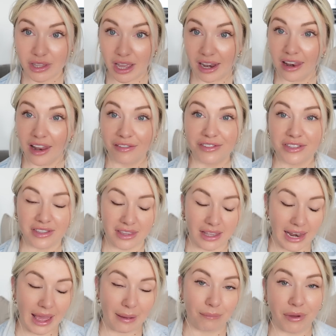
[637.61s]
I loved the
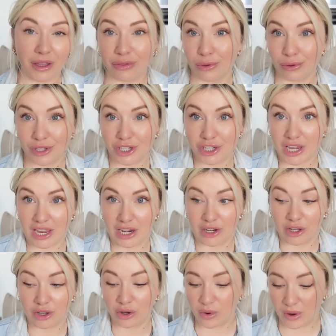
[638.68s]
lamp, but I thought the shade
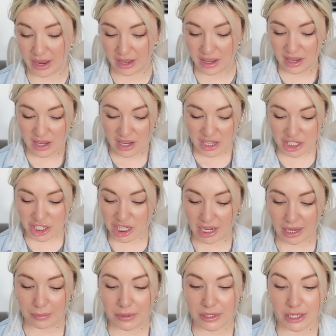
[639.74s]
looked quite
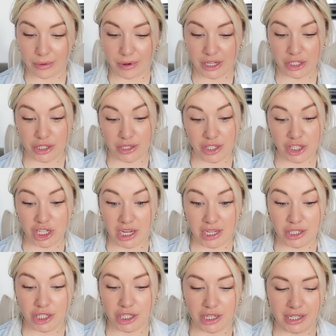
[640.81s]
cheap, so I just
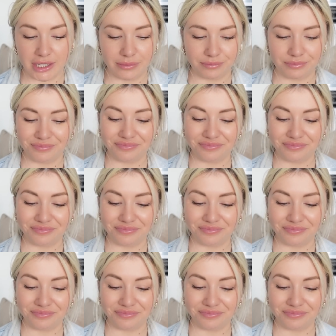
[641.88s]
changed it.